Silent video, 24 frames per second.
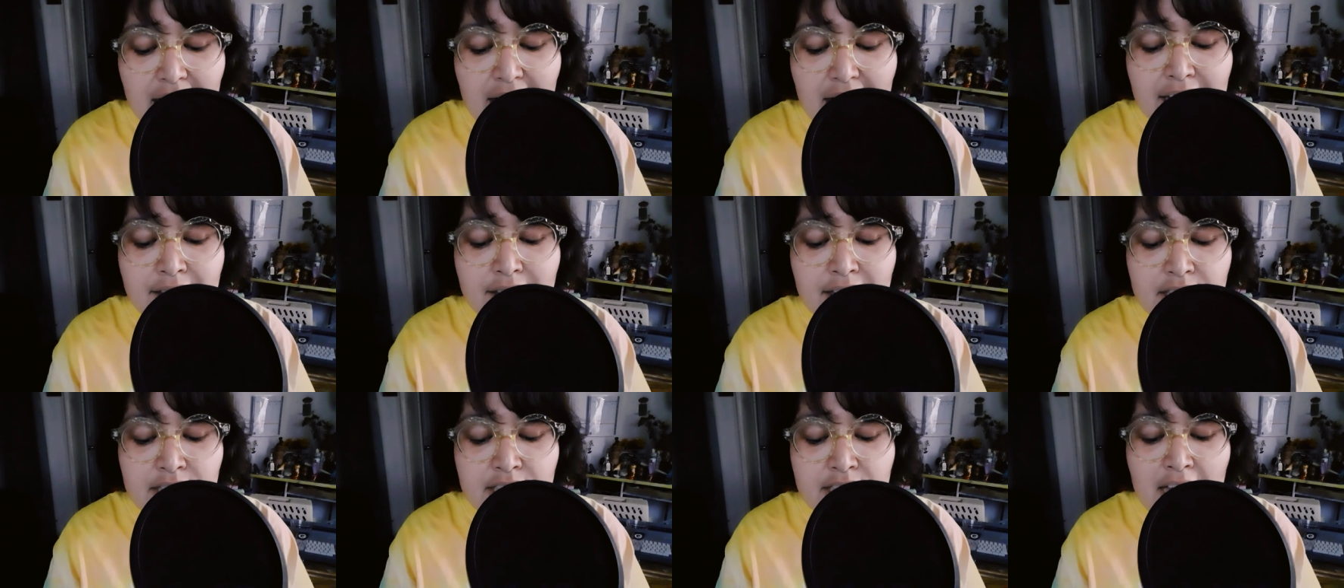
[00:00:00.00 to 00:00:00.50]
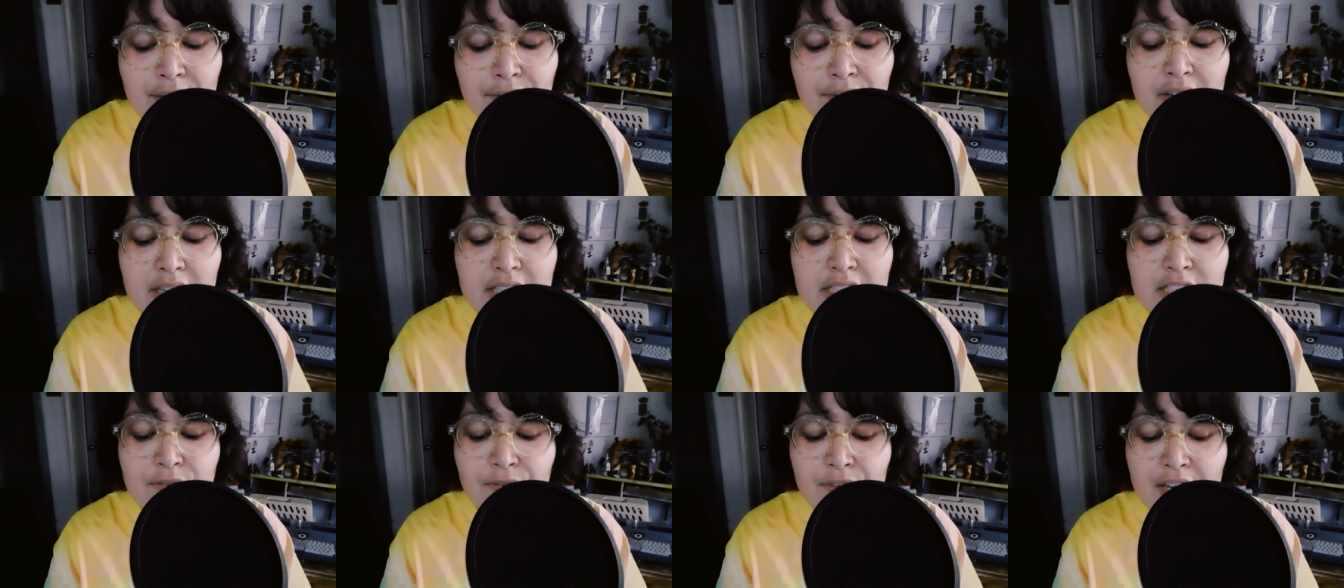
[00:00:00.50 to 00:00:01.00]
and the
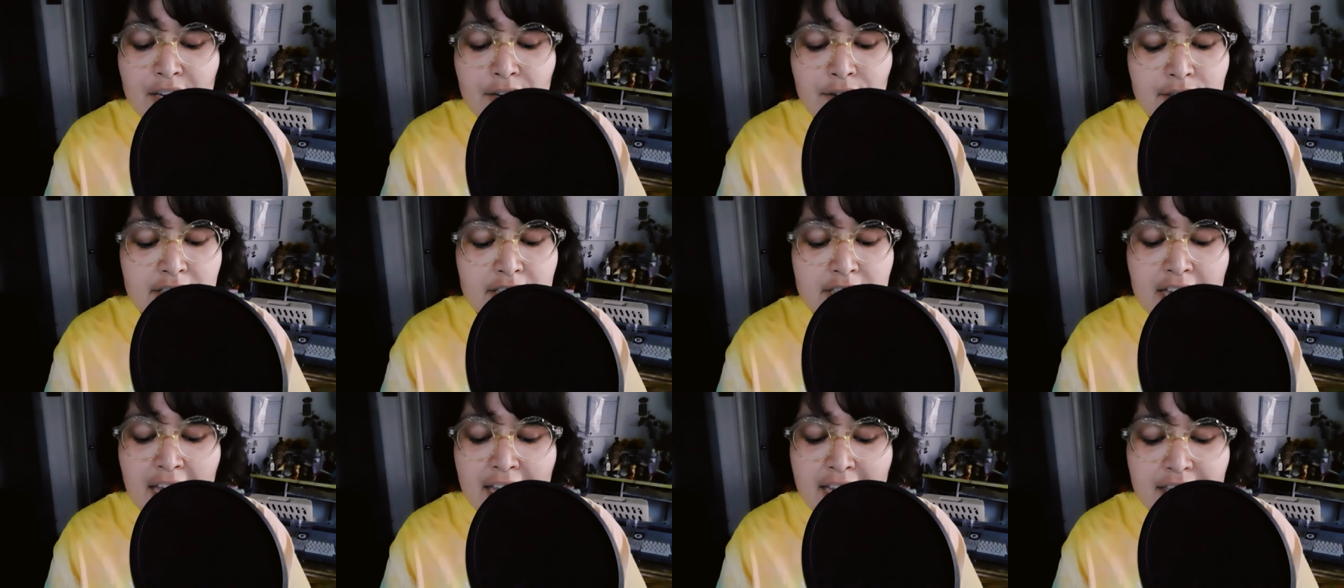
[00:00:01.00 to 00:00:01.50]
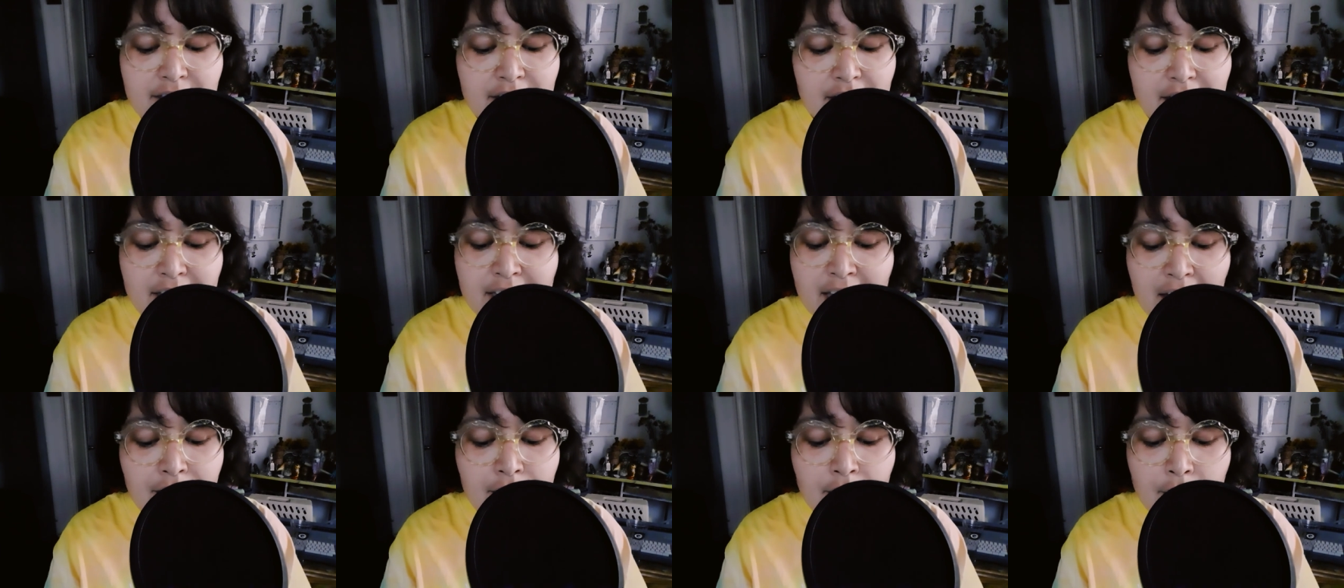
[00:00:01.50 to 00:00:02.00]
seven spheres say
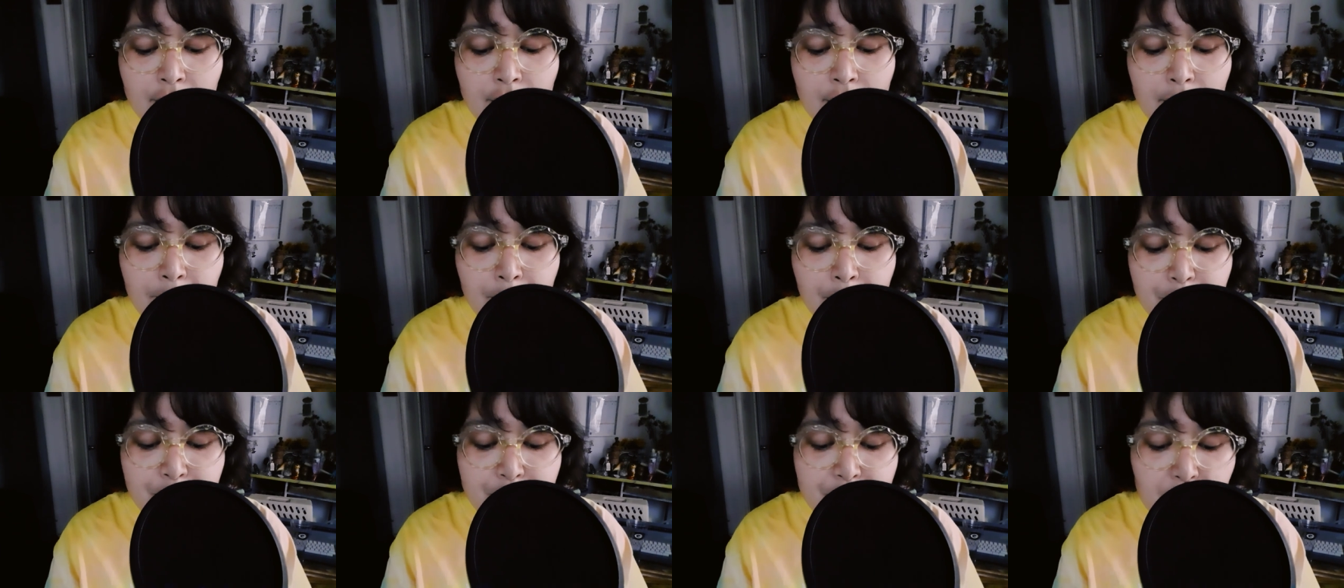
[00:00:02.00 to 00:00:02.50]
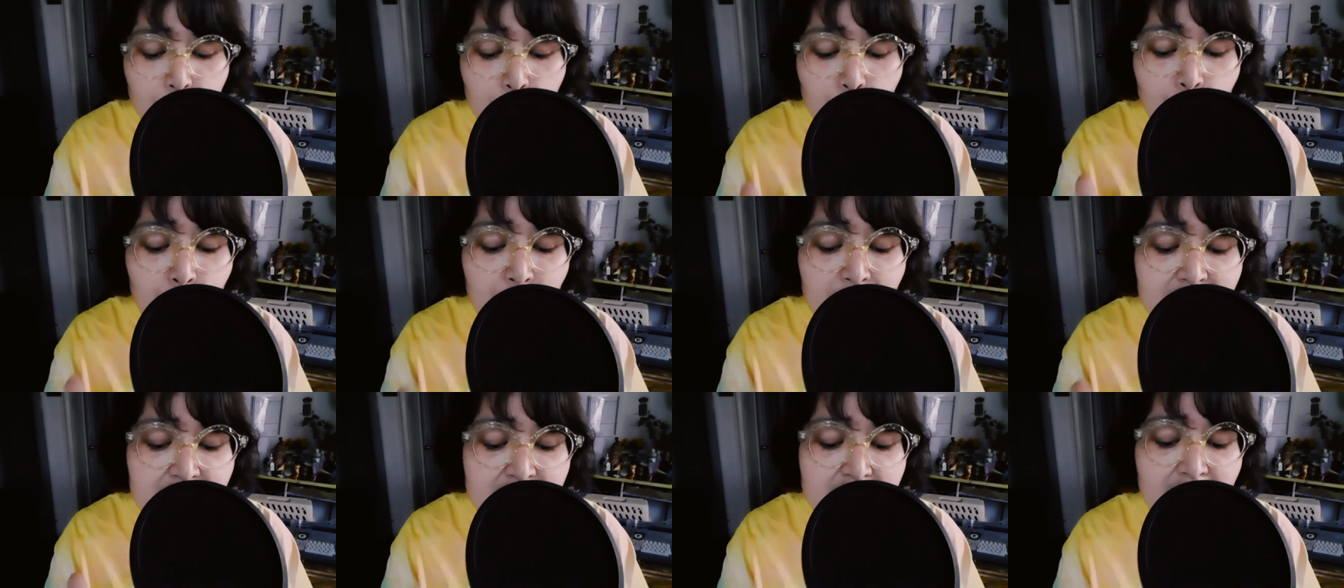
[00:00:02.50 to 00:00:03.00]
together
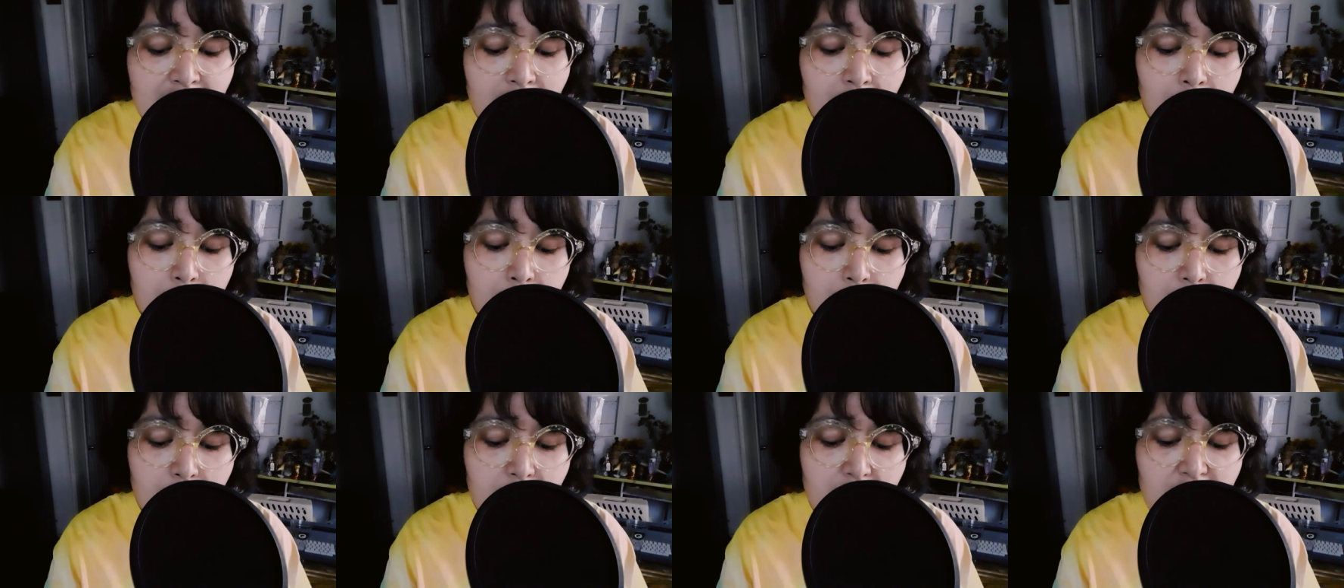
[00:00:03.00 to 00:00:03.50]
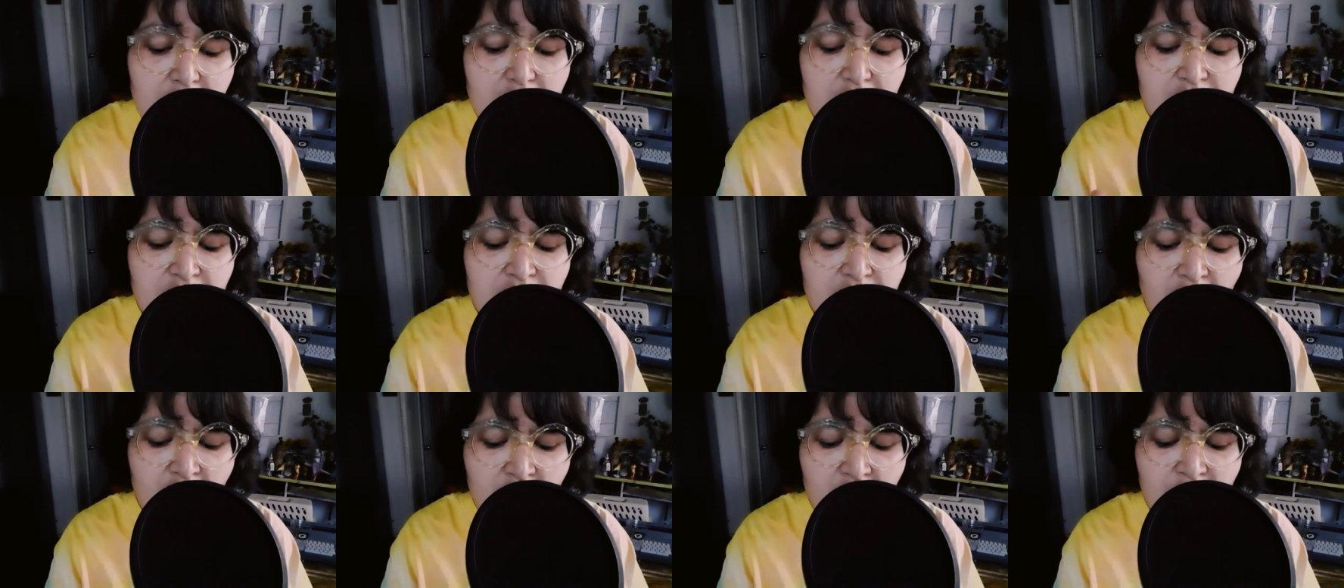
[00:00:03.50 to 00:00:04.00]
wisdom,
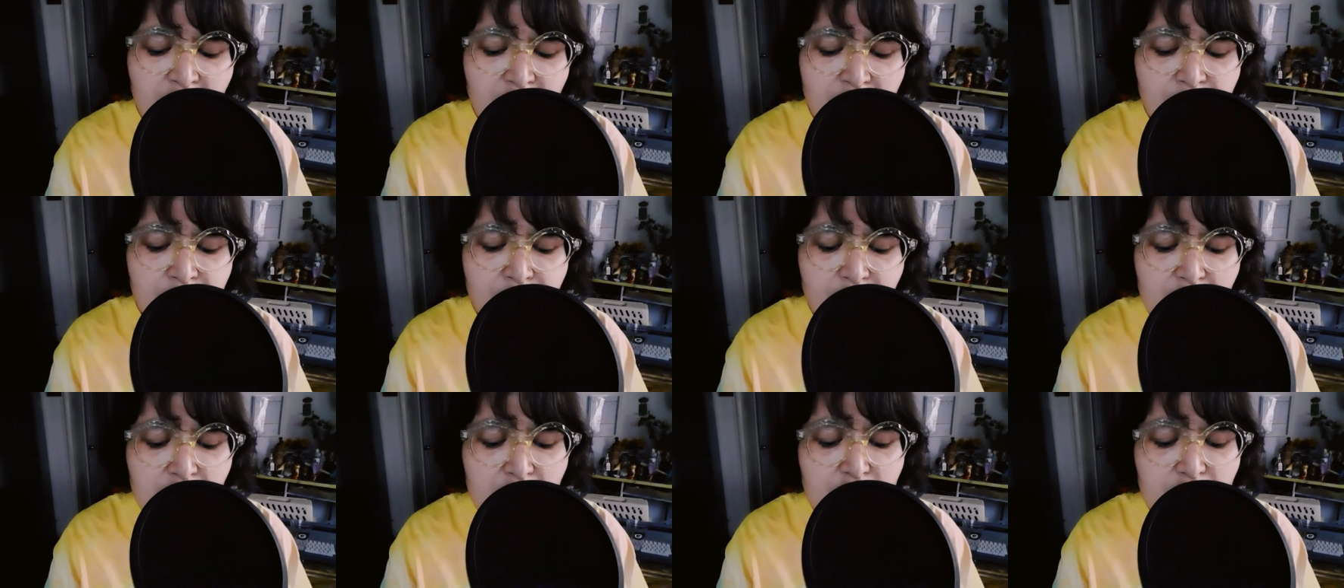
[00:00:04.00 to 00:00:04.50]
love,